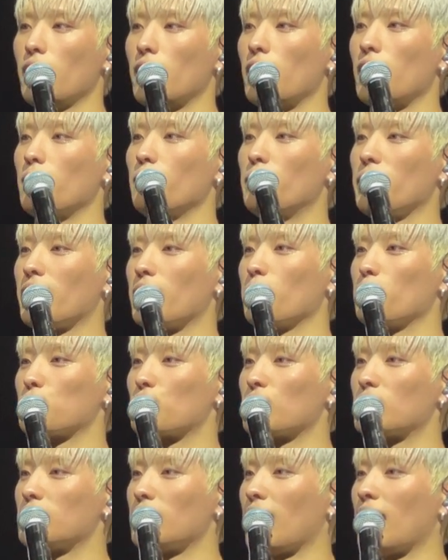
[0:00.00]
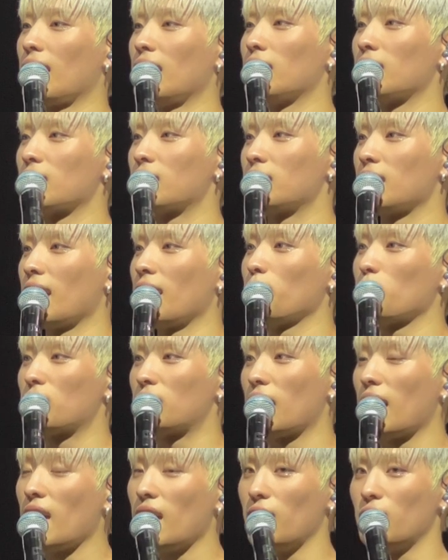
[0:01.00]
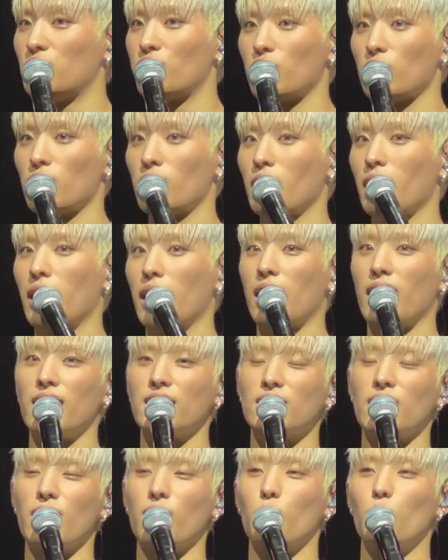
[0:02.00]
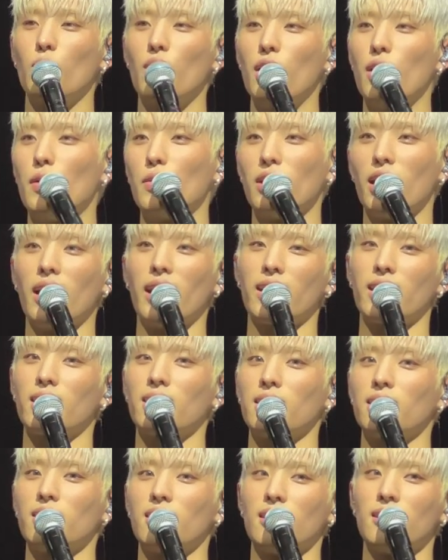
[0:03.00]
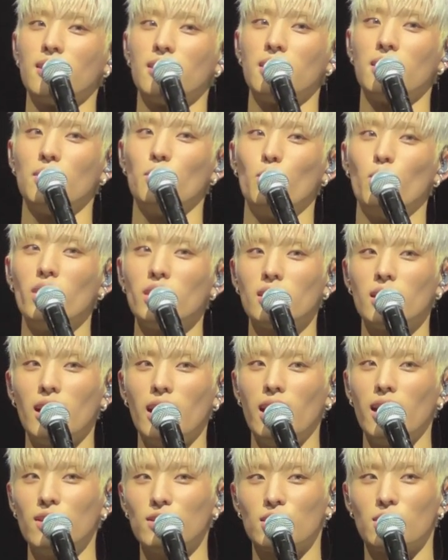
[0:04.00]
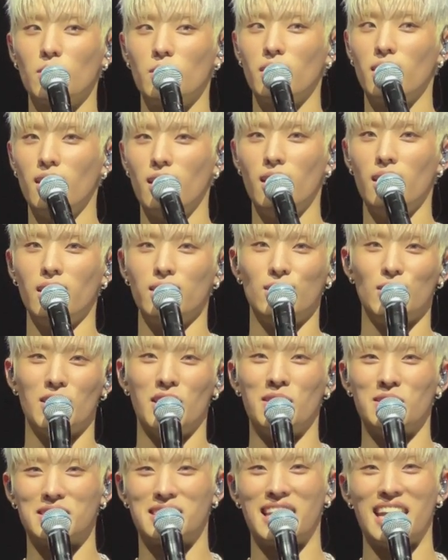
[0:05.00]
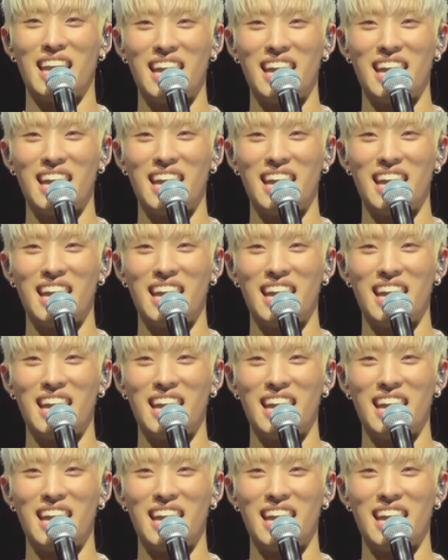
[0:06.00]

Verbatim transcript: And being able to stand on the same stage is like, whoa, like, what the hell's going on?